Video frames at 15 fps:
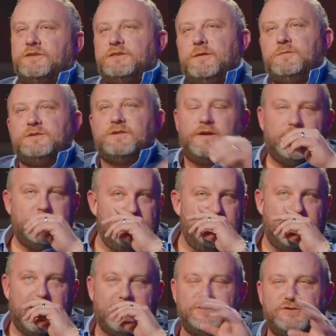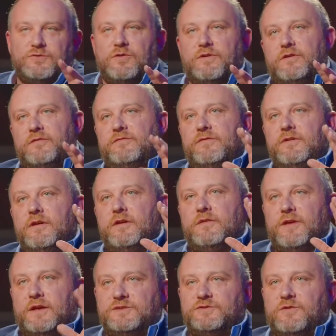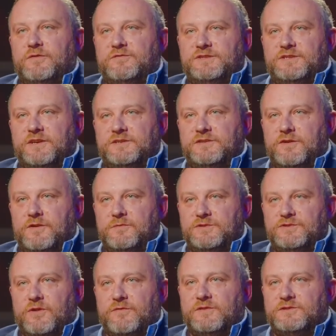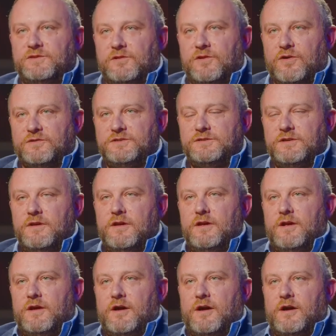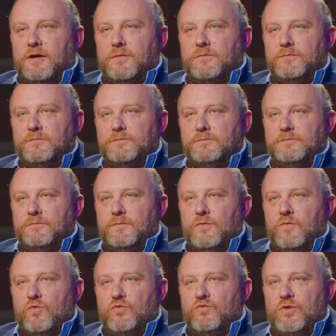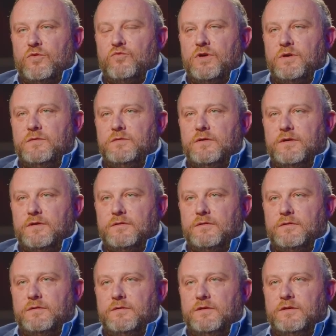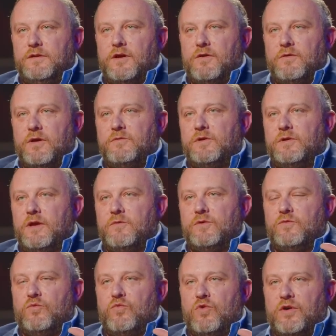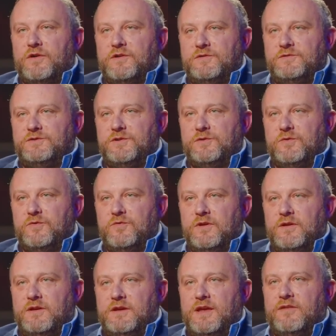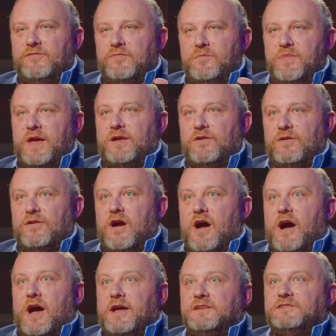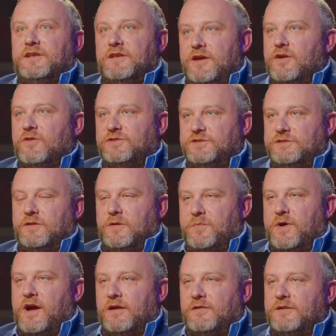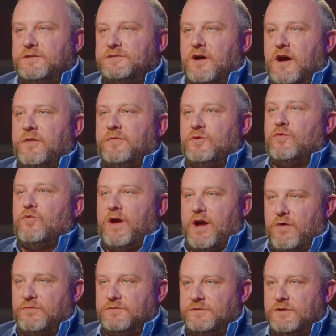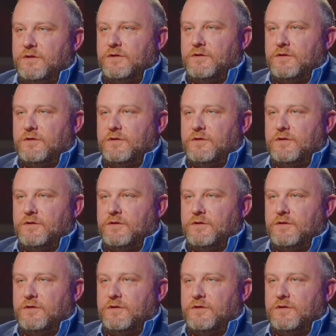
it seems like that sort of that sort of system, surface alerts, um, w- would you know, it would it would work to give better eyes and ears to the pilot on the ground,